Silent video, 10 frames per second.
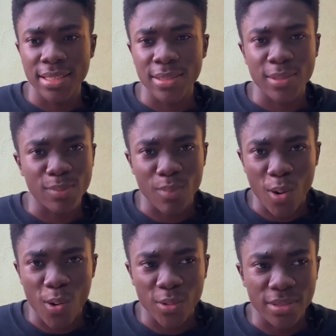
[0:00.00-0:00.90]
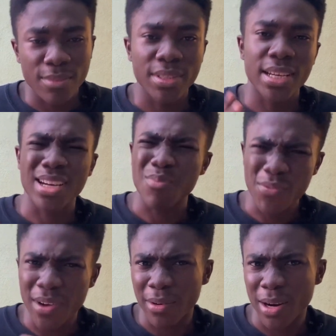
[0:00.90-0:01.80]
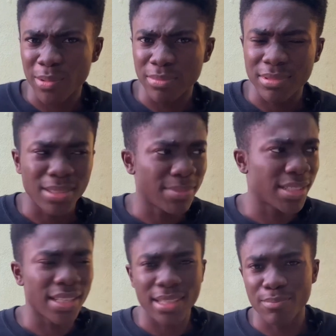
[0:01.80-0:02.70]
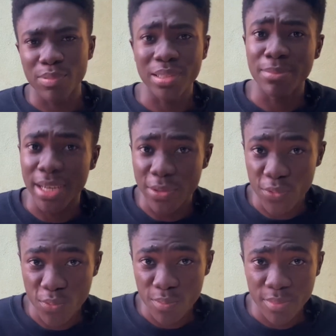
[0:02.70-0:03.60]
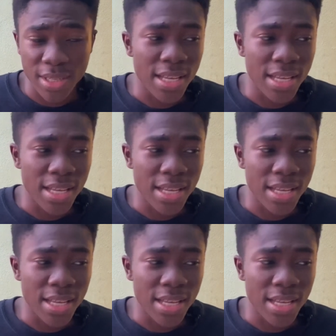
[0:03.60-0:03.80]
small, something I can move around, something I can put in my room